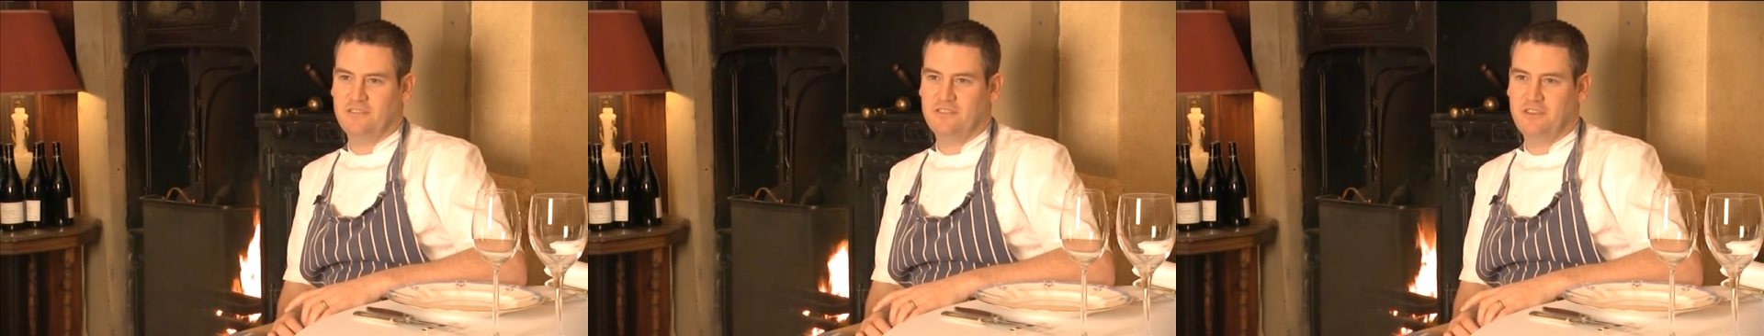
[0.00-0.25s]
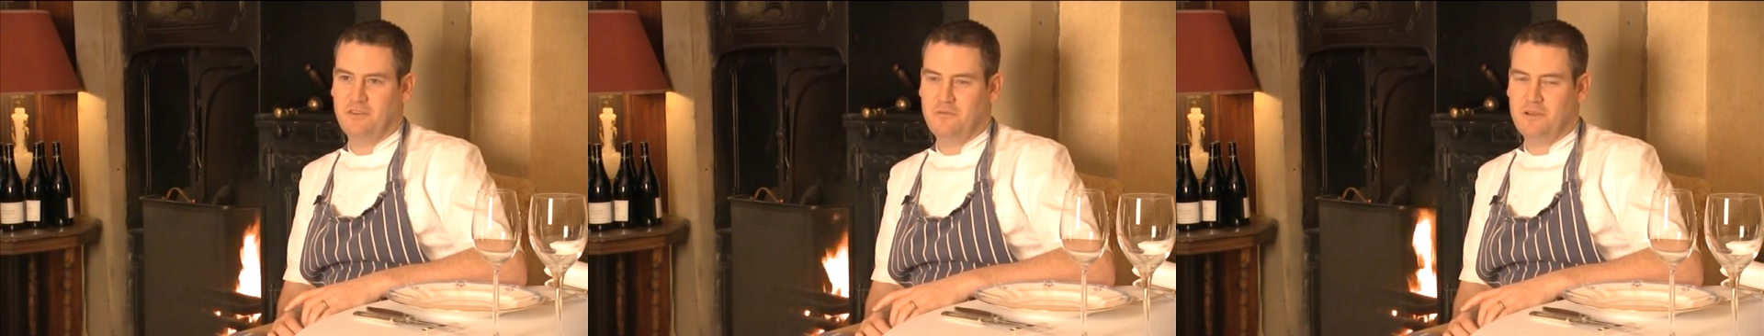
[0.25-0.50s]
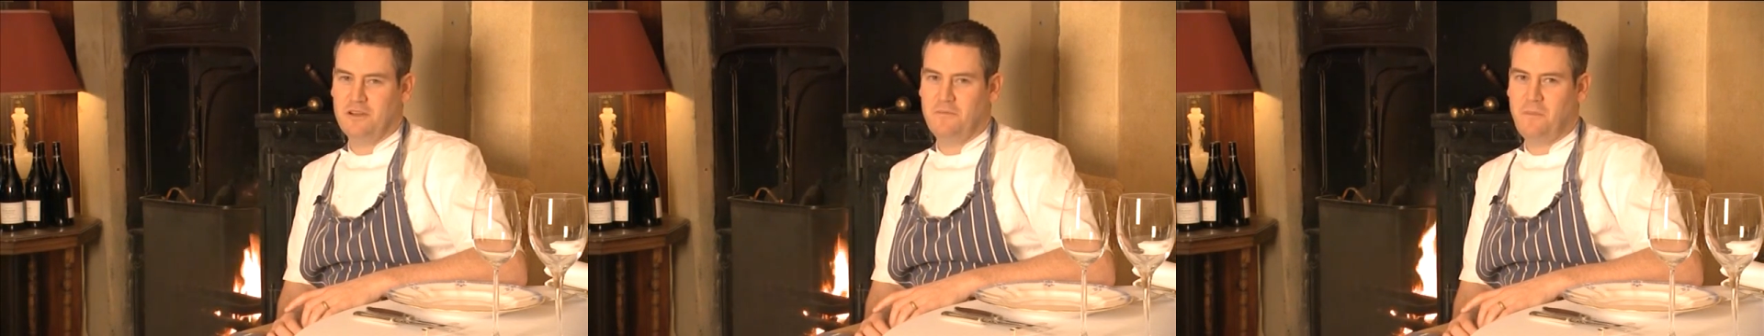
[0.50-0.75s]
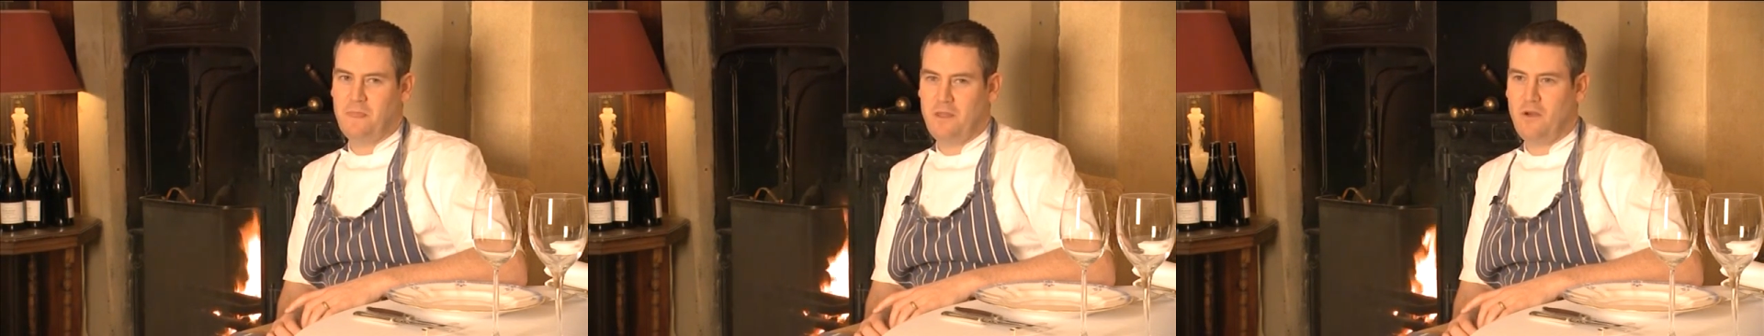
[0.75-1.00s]

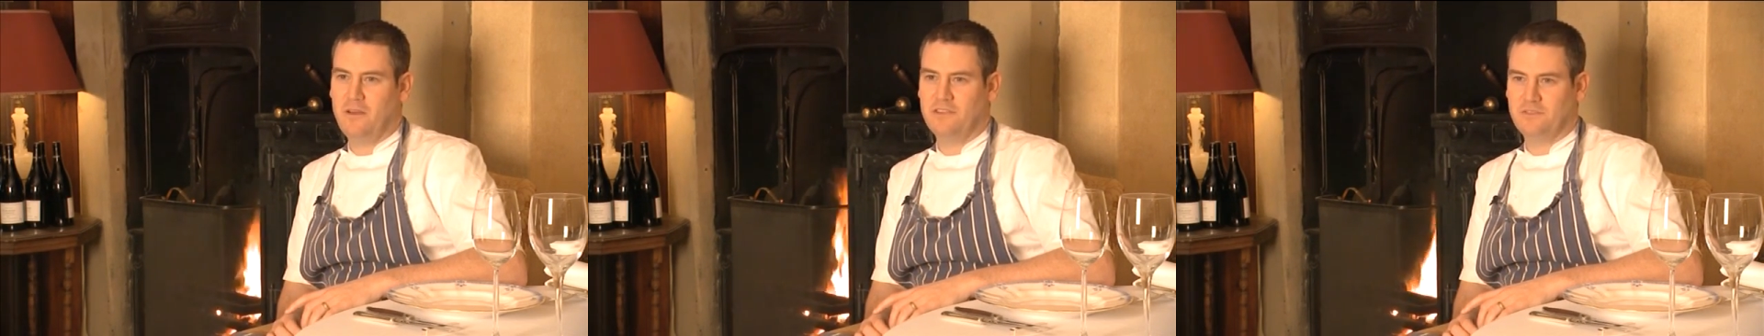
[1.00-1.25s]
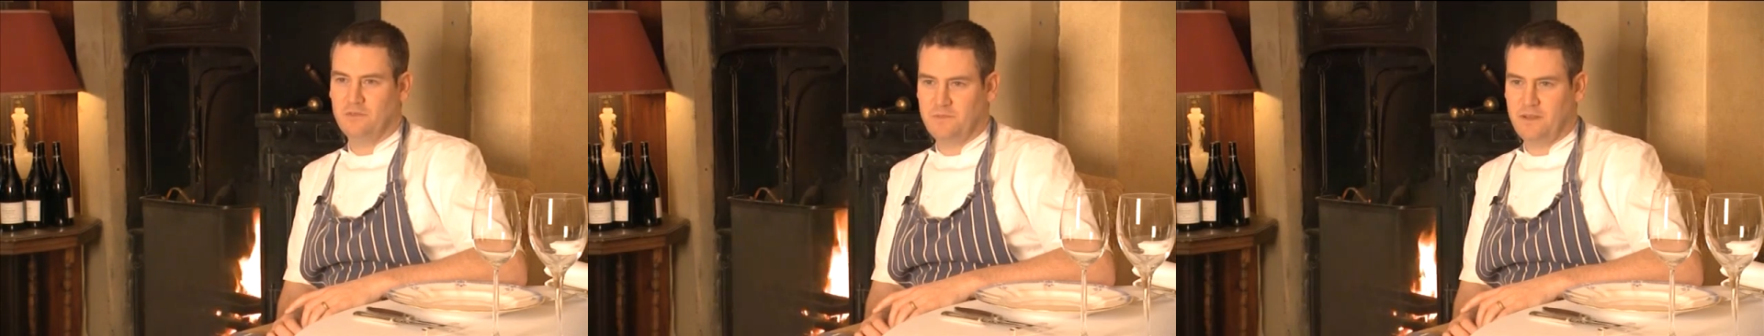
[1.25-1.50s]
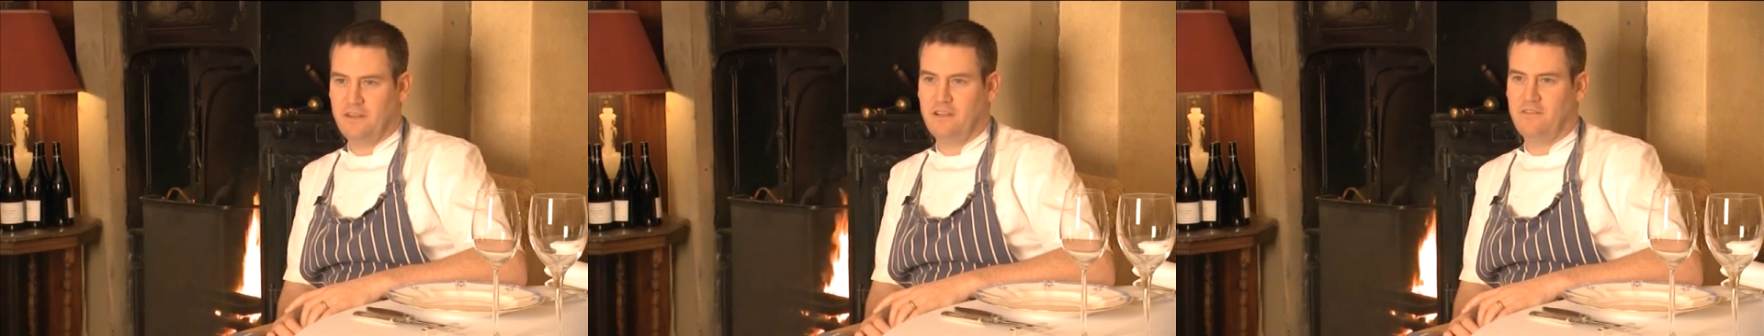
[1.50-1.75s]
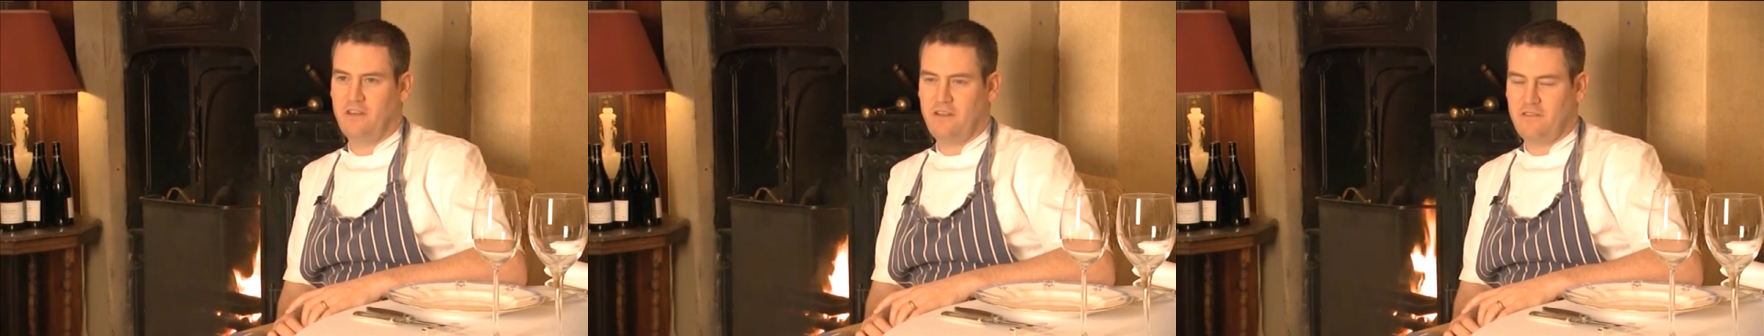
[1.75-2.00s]
So no, it's always been
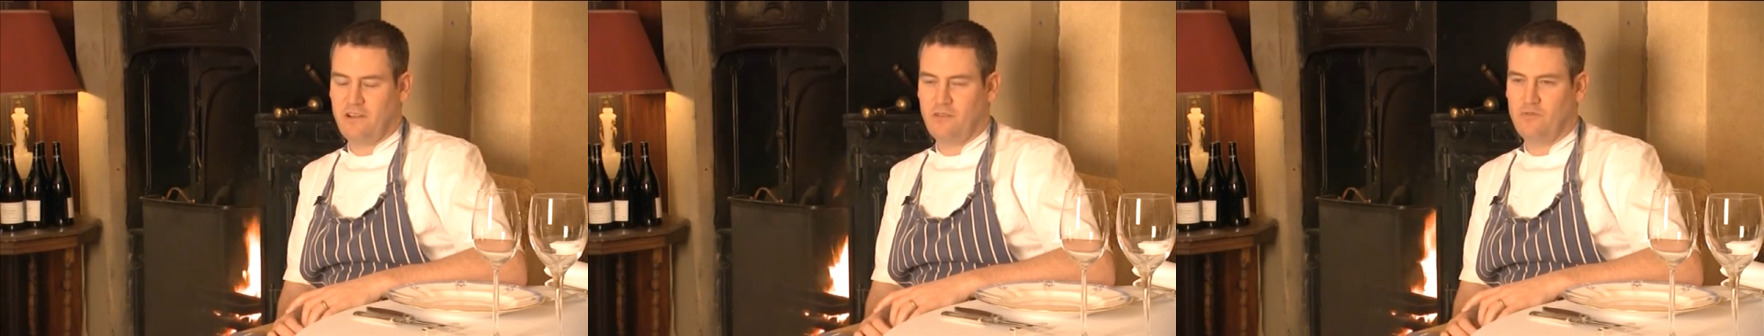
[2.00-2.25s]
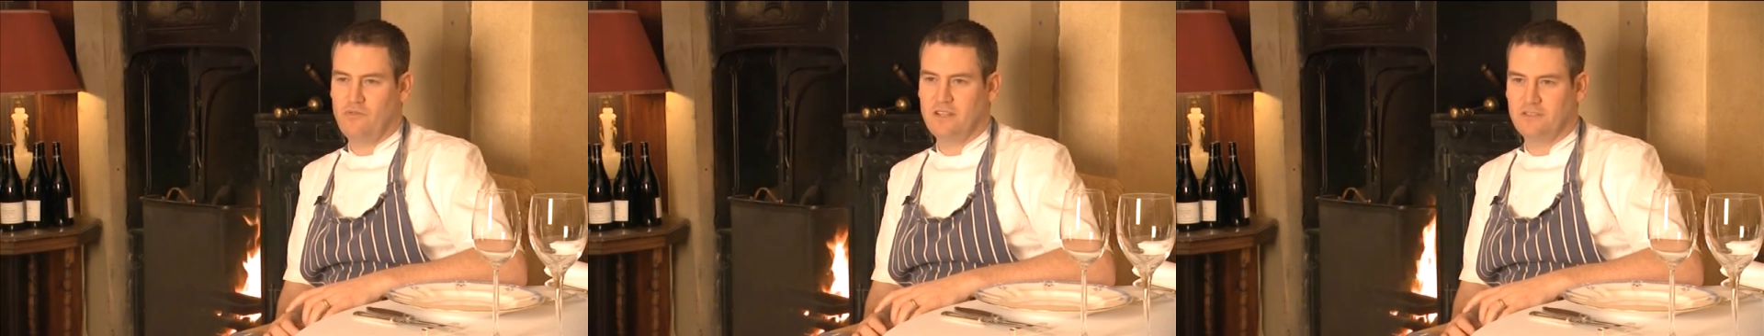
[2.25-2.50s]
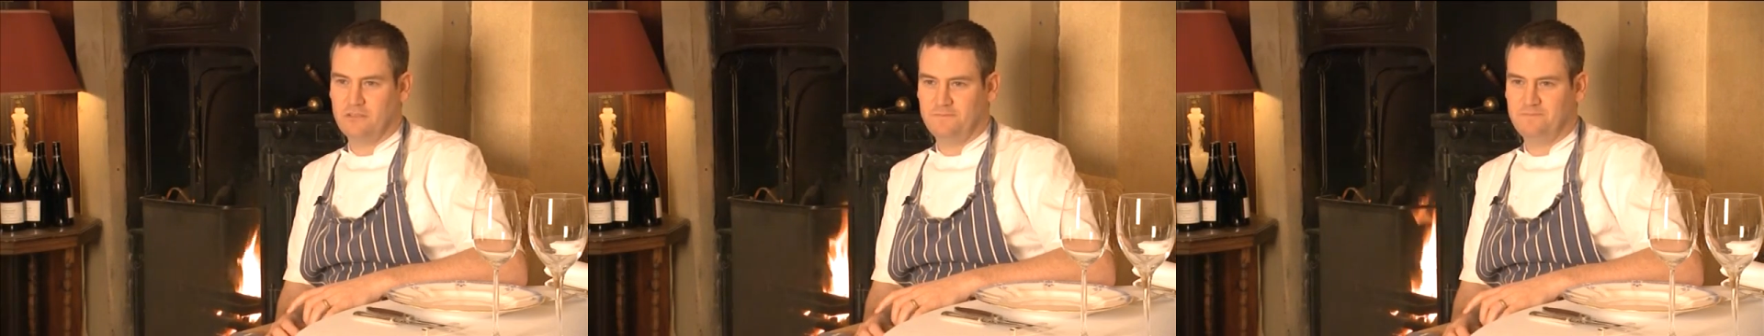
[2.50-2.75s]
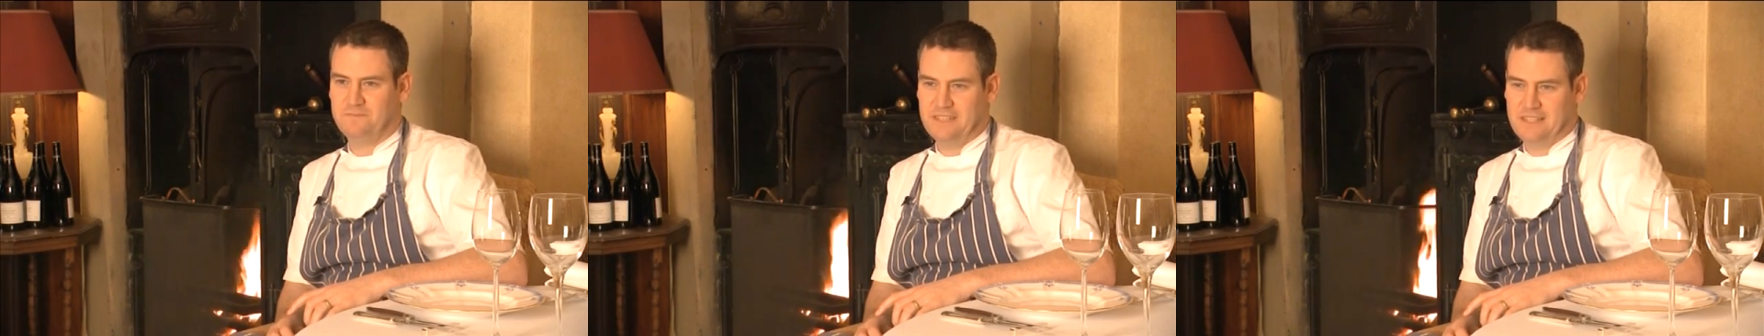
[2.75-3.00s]
a very, very good restaurant.